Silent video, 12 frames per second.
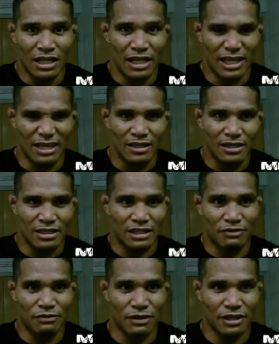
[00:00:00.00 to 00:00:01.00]
like
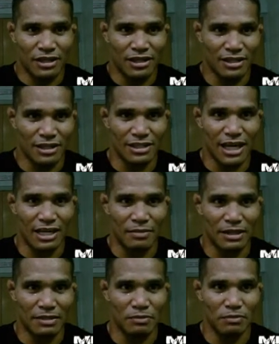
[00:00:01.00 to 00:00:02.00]
just fear the
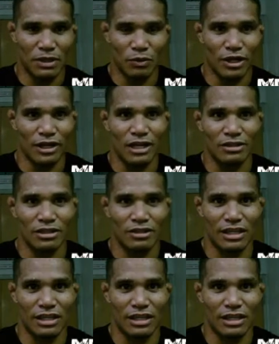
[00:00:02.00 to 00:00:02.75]
stand-up and be wore out.